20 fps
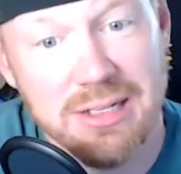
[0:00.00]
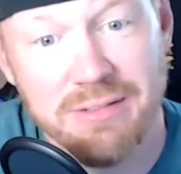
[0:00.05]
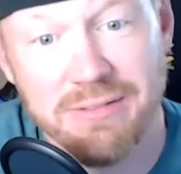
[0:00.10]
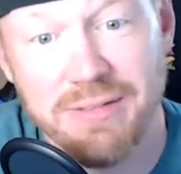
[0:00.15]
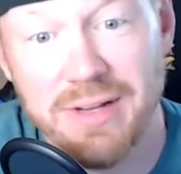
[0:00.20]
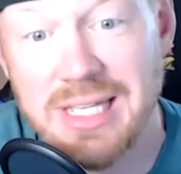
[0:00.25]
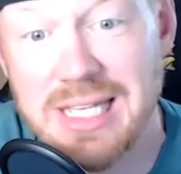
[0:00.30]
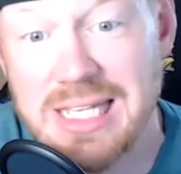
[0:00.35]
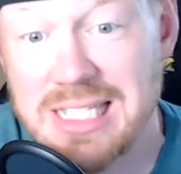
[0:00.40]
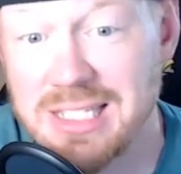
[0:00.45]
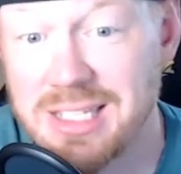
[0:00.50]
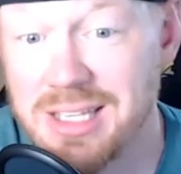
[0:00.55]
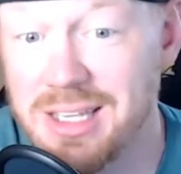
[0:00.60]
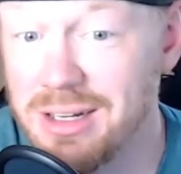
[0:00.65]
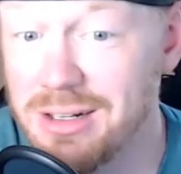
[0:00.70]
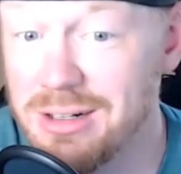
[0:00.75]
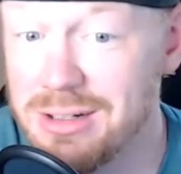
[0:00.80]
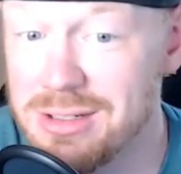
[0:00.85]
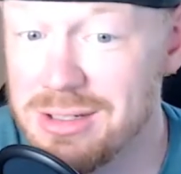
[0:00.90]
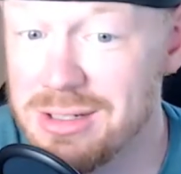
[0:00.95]
Vikings
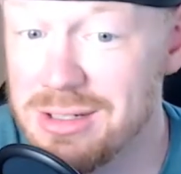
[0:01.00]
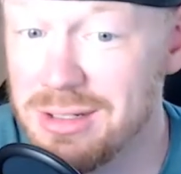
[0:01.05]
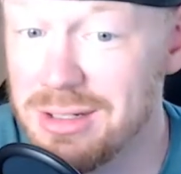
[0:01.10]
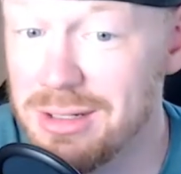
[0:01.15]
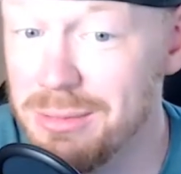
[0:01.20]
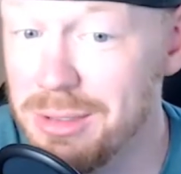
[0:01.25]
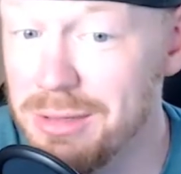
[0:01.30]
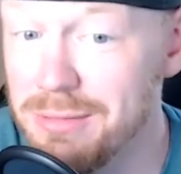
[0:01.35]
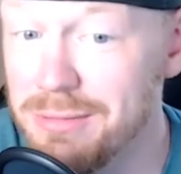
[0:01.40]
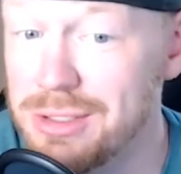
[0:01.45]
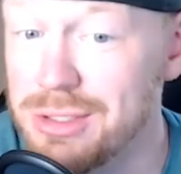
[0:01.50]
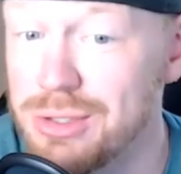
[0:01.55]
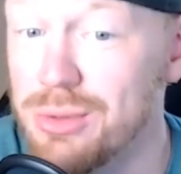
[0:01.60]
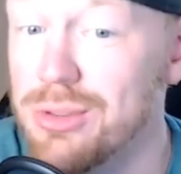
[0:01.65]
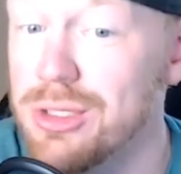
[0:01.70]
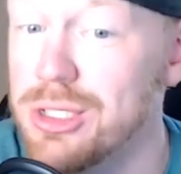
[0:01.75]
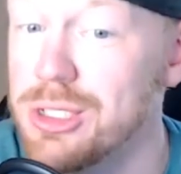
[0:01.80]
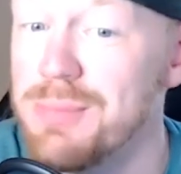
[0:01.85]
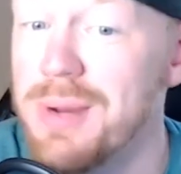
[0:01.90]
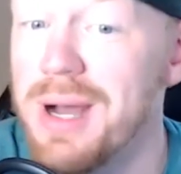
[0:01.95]
kickers is a little bit of a
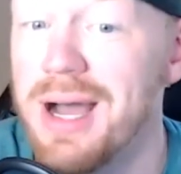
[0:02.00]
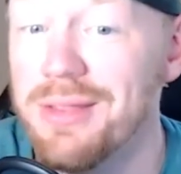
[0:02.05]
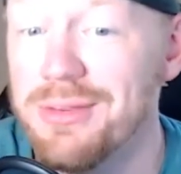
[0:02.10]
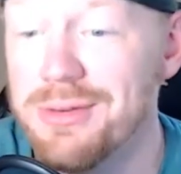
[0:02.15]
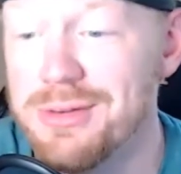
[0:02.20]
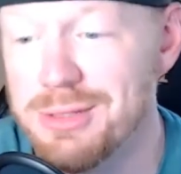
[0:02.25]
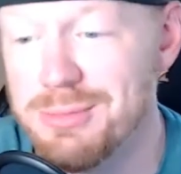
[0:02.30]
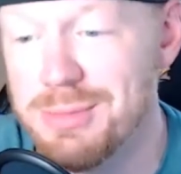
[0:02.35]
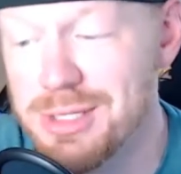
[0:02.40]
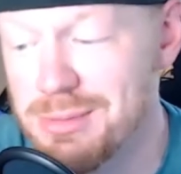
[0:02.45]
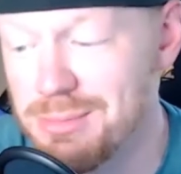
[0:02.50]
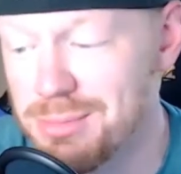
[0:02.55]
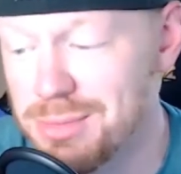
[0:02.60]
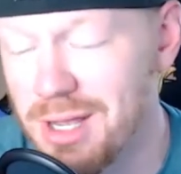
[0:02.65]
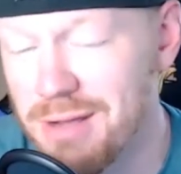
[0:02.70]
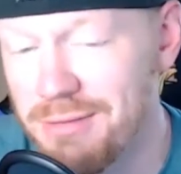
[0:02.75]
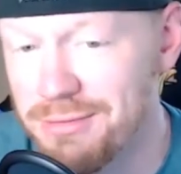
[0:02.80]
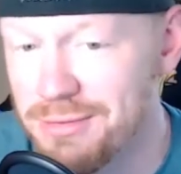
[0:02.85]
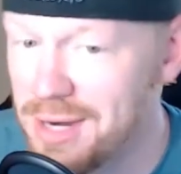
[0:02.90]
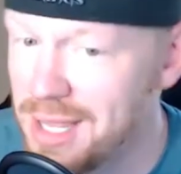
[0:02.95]
sore spot. There's gonna be some
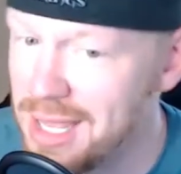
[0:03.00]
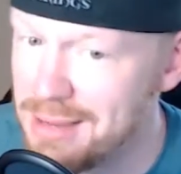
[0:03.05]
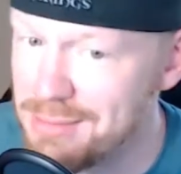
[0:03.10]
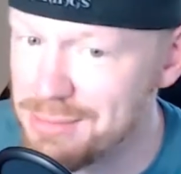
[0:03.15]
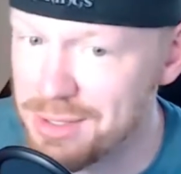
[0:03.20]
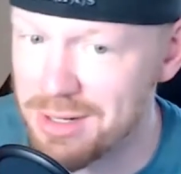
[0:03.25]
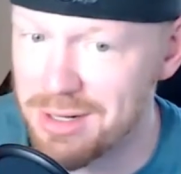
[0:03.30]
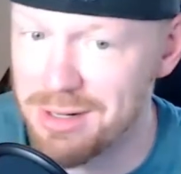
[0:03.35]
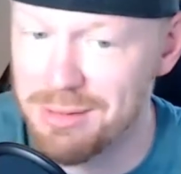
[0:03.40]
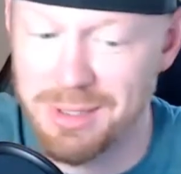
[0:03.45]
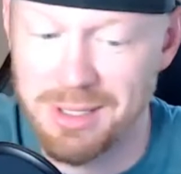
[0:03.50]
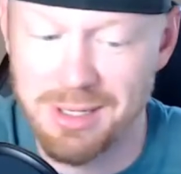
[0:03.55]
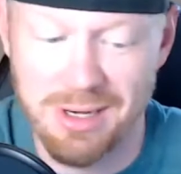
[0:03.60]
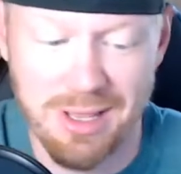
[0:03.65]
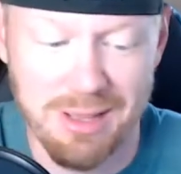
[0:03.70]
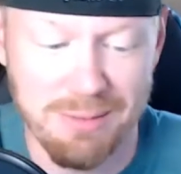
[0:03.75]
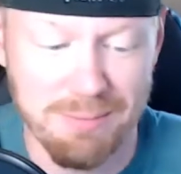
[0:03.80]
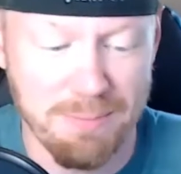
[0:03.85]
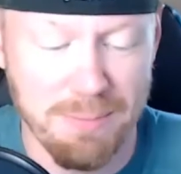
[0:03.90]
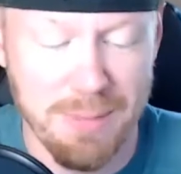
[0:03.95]
tough names that are gonna be
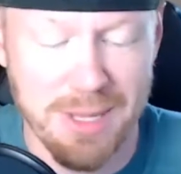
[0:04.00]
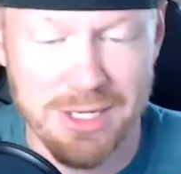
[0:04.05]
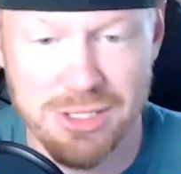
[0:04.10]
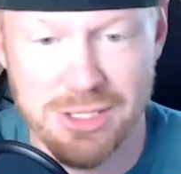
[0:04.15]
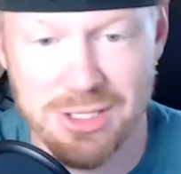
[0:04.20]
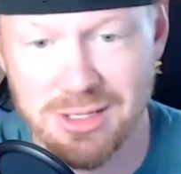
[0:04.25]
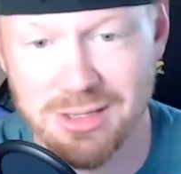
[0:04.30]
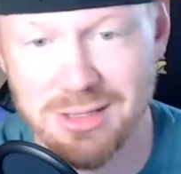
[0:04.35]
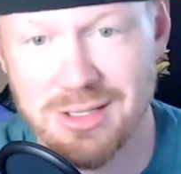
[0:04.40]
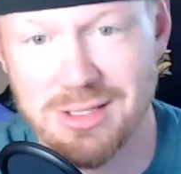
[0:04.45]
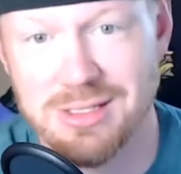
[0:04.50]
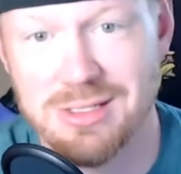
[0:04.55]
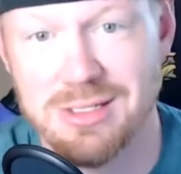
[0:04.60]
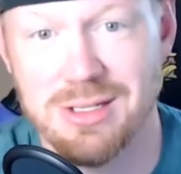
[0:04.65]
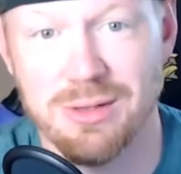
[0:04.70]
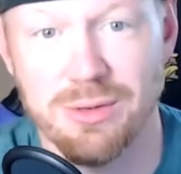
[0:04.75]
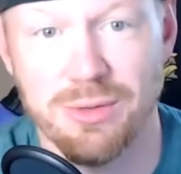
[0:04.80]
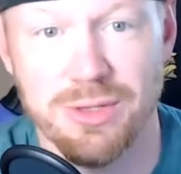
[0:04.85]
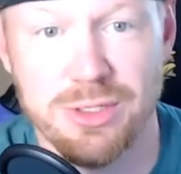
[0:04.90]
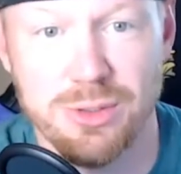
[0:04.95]
na- mentioned in this
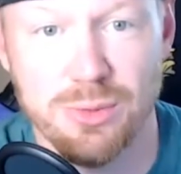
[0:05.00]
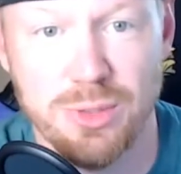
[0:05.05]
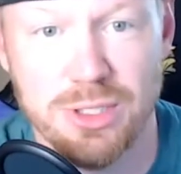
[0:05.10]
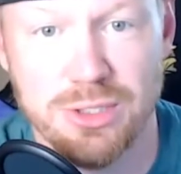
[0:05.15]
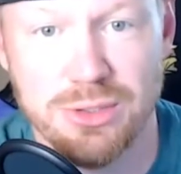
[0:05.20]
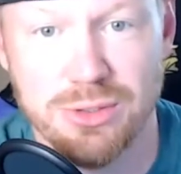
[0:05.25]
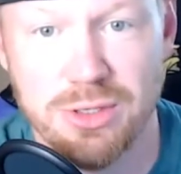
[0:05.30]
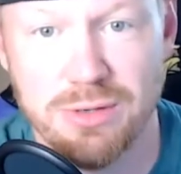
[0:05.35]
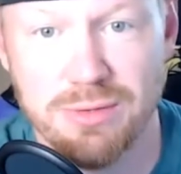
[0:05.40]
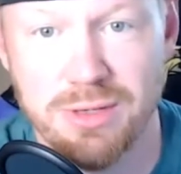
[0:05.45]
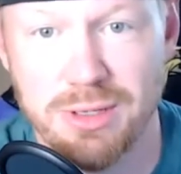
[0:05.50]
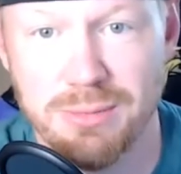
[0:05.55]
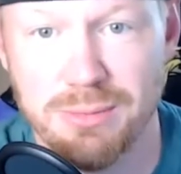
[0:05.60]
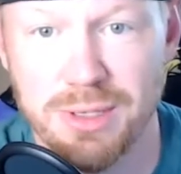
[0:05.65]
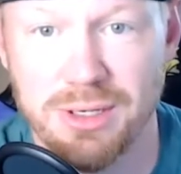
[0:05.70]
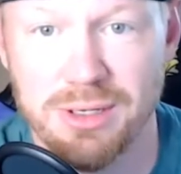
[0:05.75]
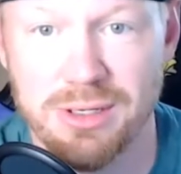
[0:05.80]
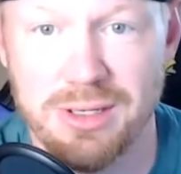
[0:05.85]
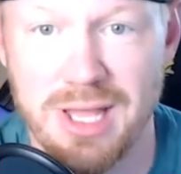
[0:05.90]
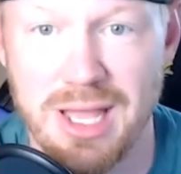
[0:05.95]
this week's trivia,
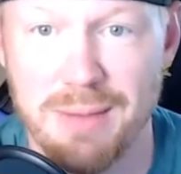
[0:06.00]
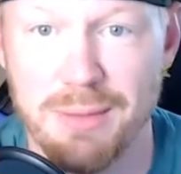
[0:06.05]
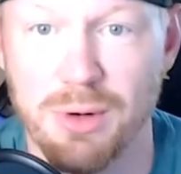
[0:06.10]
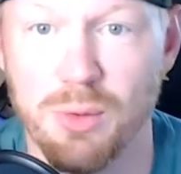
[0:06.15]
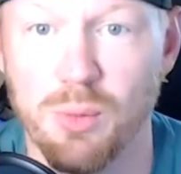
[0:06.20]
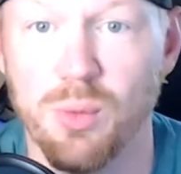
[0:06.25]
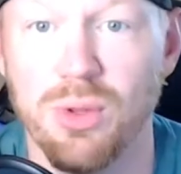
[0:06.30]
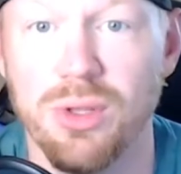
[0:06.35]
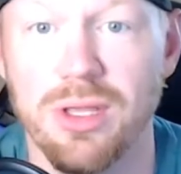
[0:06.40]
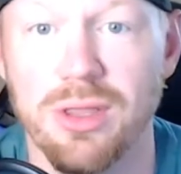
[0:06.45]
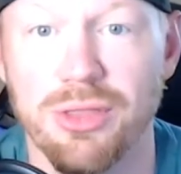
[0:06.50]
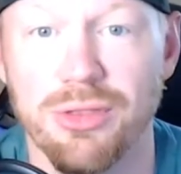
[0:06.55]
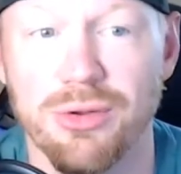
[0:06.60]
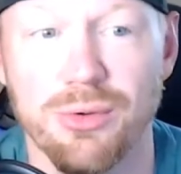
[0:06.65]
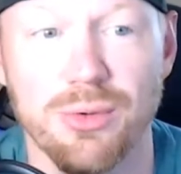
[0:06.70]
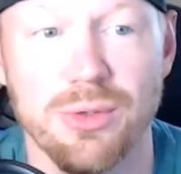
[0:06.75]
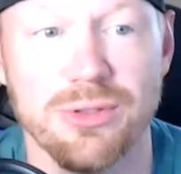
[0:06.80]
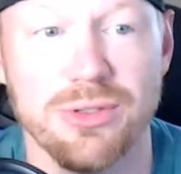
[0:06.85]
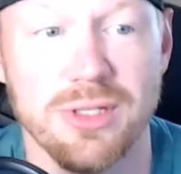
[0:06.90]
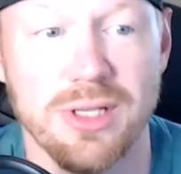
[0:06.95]
but damn it, we'll get
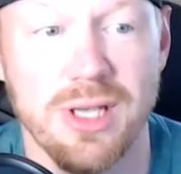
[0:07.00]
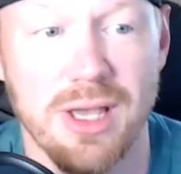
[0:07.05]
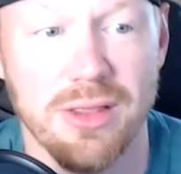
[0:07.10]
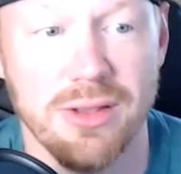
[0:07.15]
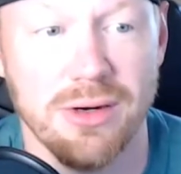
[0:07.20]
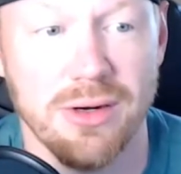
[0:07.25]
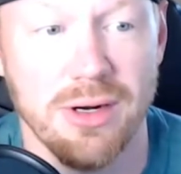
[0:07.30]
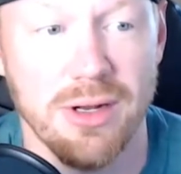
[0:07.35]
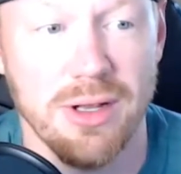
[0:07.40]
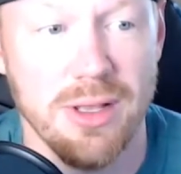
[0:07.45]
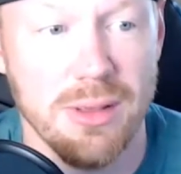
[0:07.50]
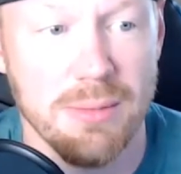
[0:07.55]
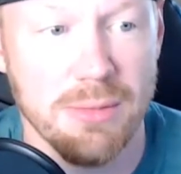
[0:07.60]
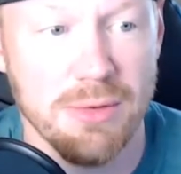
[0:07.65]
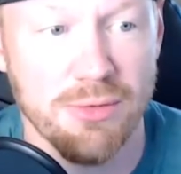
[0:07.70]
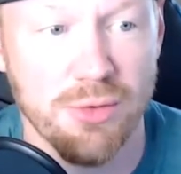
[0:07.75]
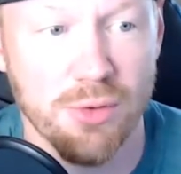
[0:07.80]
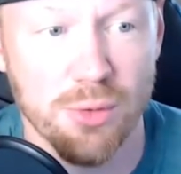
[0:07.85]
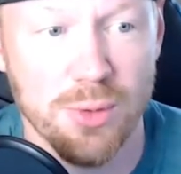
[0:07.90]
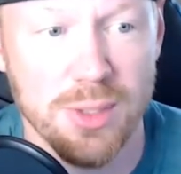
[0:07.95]
through it together.
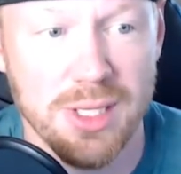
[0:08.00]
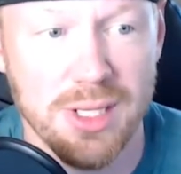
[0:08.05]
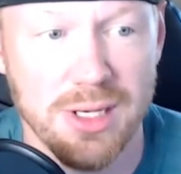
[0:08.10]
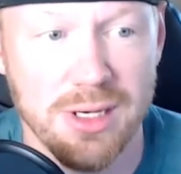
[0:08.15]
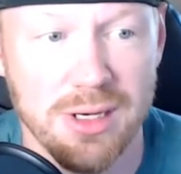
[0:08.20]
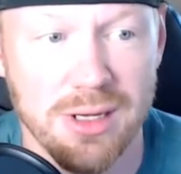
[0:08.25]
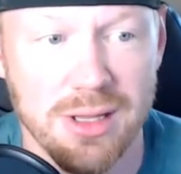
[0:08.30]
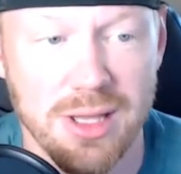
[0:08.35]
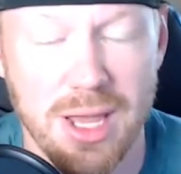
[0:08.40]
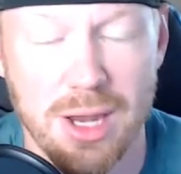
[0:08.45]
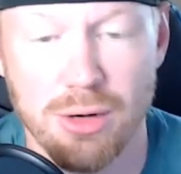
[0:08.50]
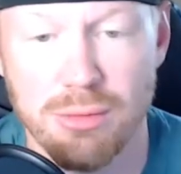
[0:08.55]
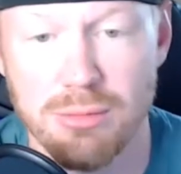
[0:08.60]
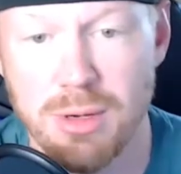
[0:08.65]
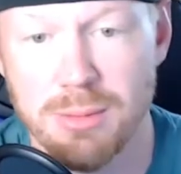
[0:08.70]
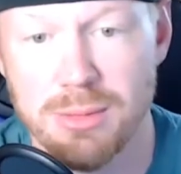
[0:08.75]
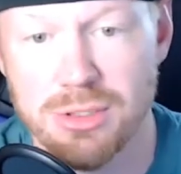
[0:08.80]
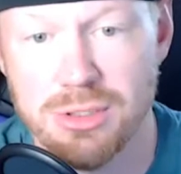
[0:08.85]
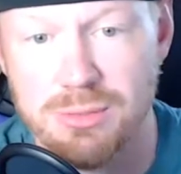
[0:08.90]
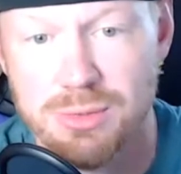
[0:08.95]
Before we get into that,
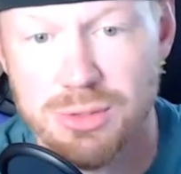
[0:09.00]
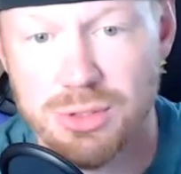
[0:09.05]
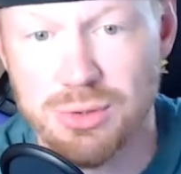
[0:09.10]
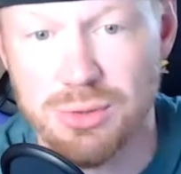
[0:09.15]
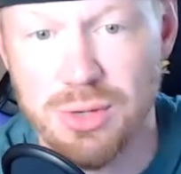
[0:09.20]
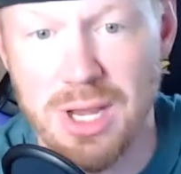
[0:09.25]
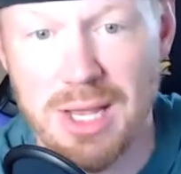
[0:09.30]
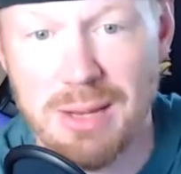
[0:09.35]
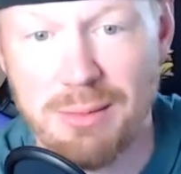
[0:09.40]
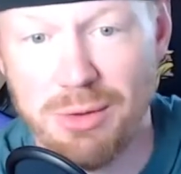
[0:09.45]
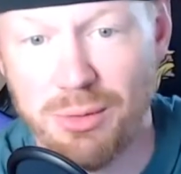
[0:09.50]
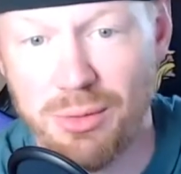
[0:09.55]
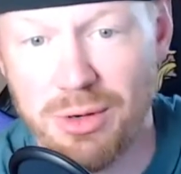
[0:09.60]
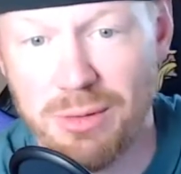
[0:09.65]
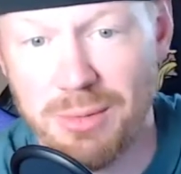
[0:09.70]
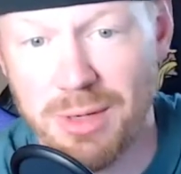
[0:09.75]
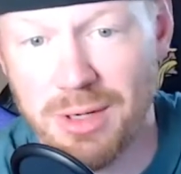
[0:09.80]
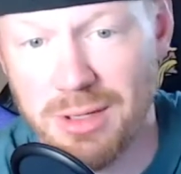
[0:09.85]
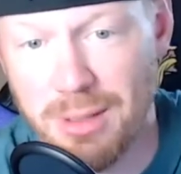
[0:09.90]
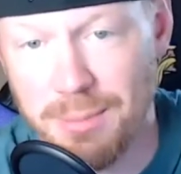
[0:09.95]
remember subscribe to the
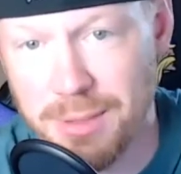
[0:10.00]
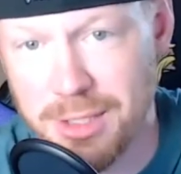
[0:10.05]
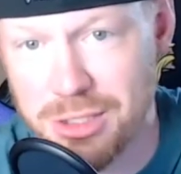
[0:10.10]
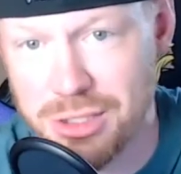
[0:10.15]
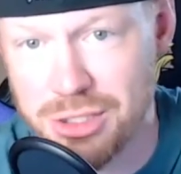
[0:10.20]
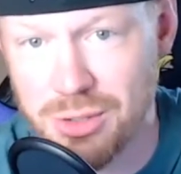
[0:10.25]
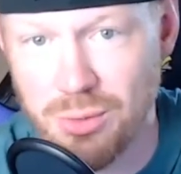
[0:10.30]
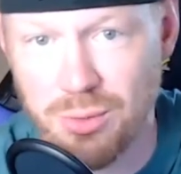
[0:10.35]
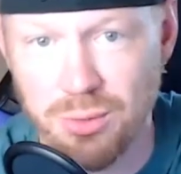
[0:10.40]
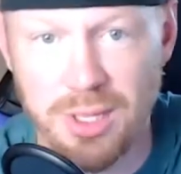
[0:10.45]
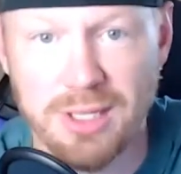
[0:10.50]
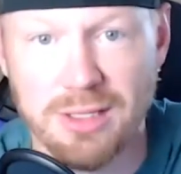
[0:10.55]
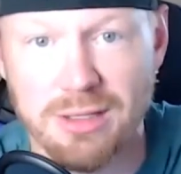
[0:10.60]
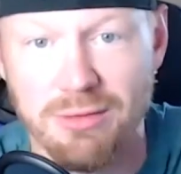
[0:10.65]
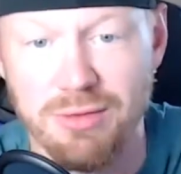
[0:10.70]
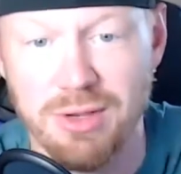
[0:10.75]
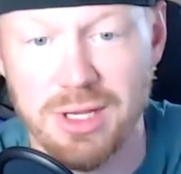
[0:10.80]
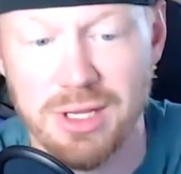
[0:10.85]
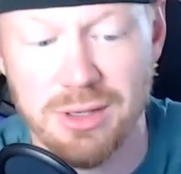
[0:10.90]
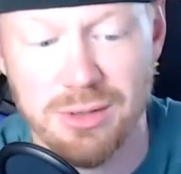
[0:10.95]
One More Olympic Show, like
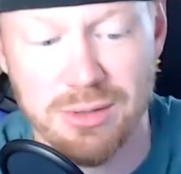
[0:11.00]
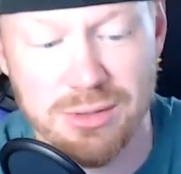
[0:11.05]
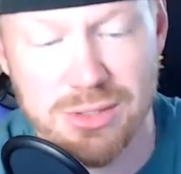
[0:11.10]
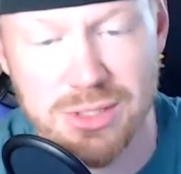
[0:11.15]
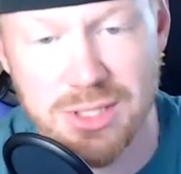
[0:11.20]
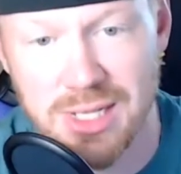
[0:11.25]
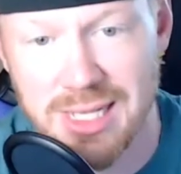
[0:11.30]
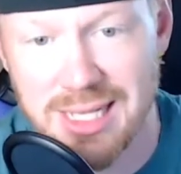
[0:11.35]
the videos.